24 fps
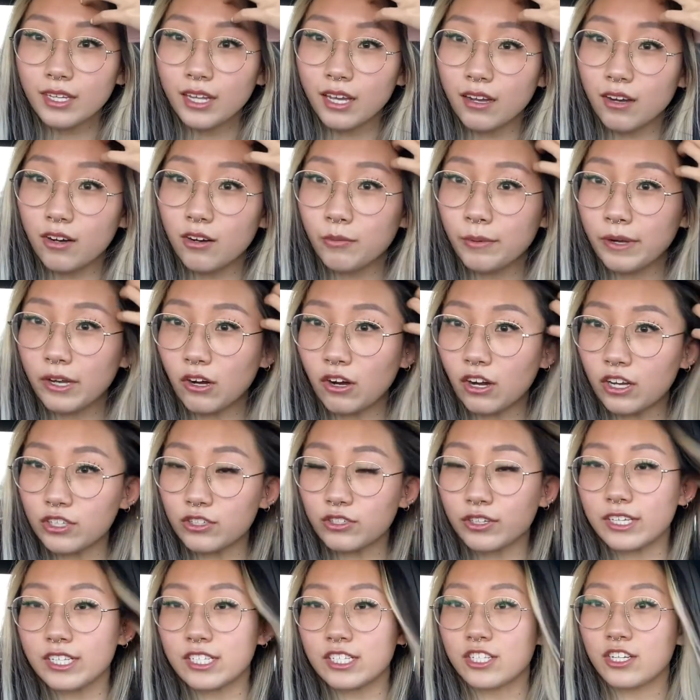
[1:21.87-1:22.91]
Oh my god, you
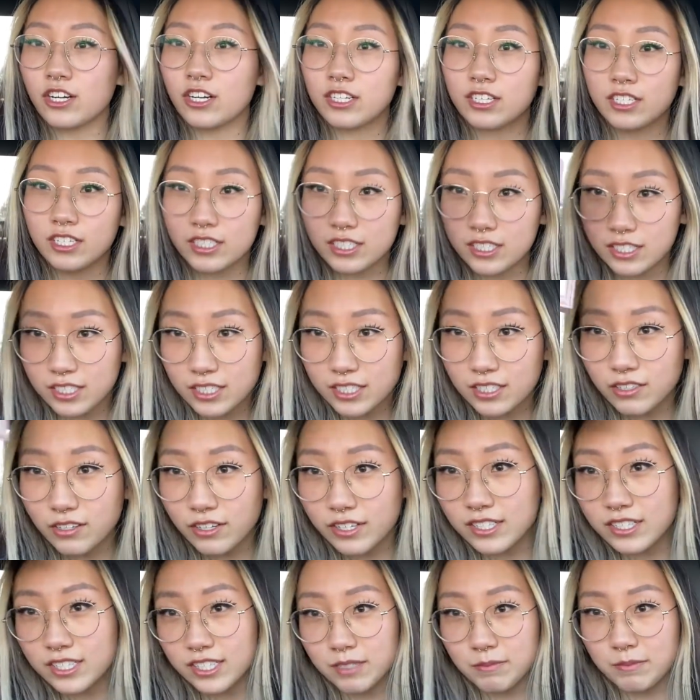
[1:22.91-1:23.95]
can start to, you
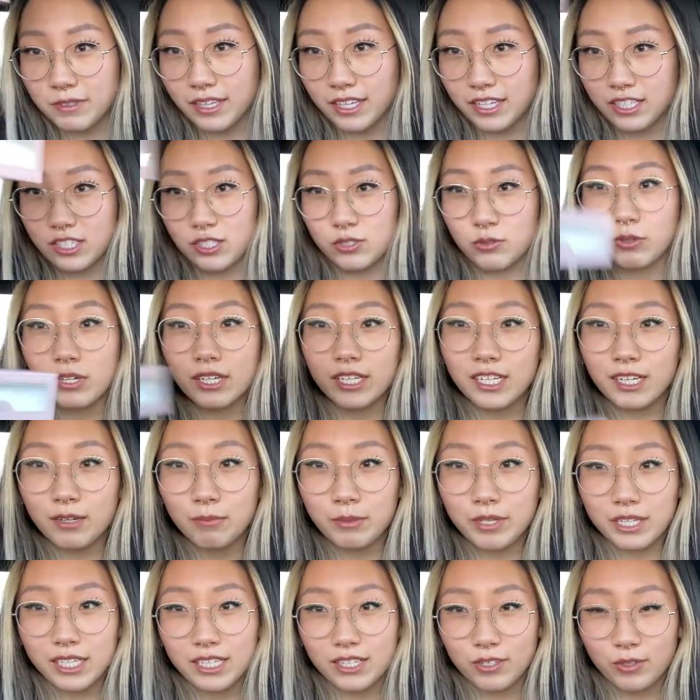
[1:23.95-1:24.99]
can see me like sweating a
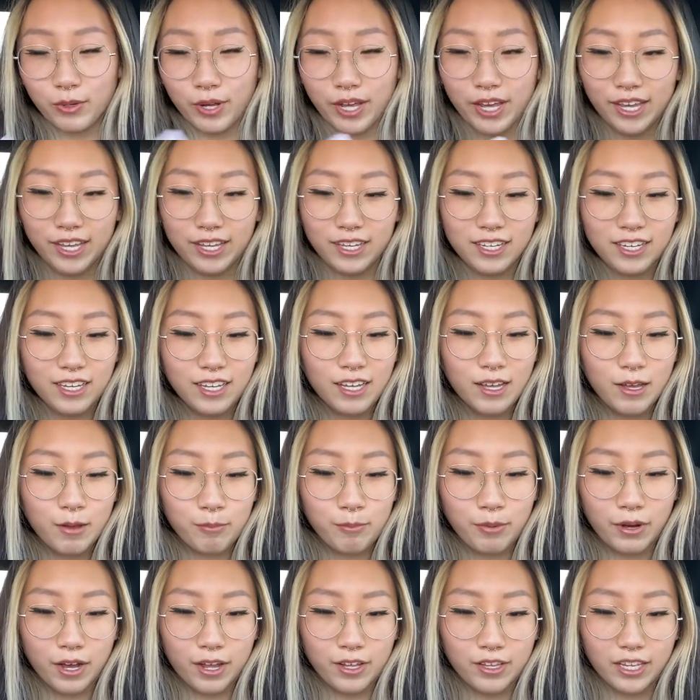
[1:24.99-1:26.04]
bit, okay?
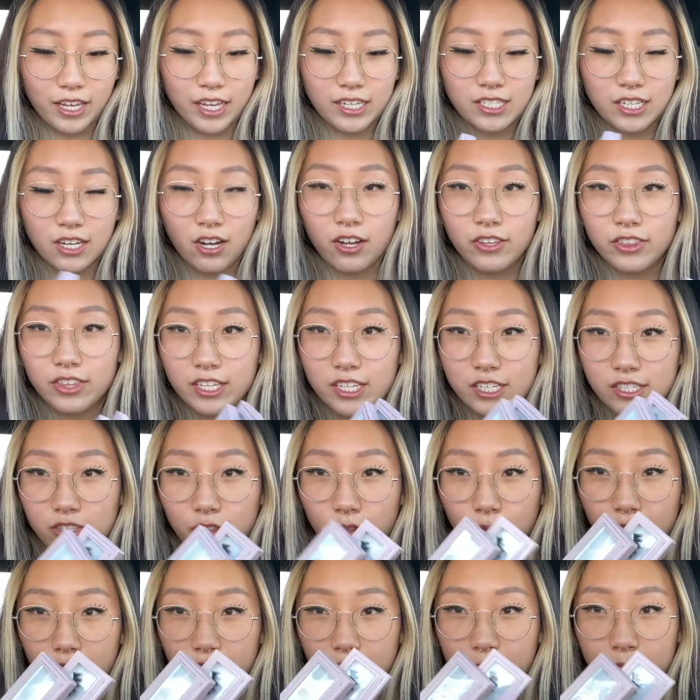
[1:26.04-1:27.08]
But yes, I got these
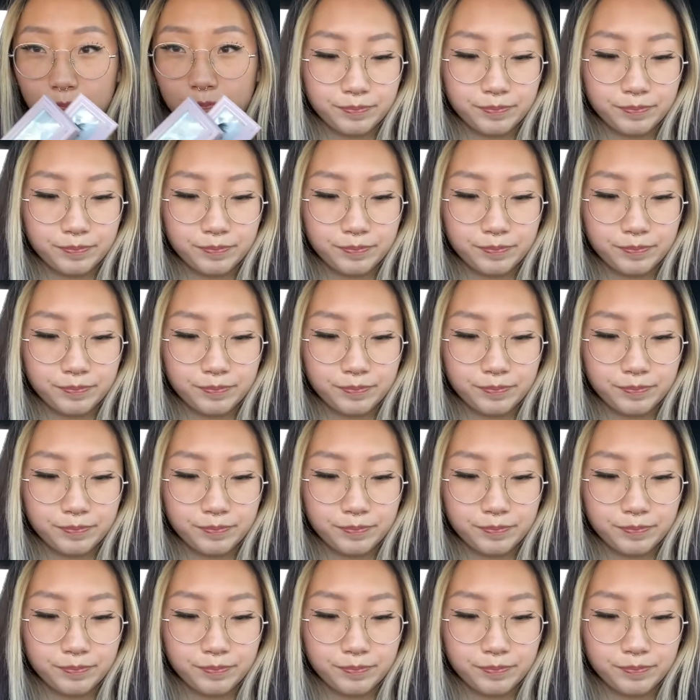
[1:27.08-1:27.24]
three.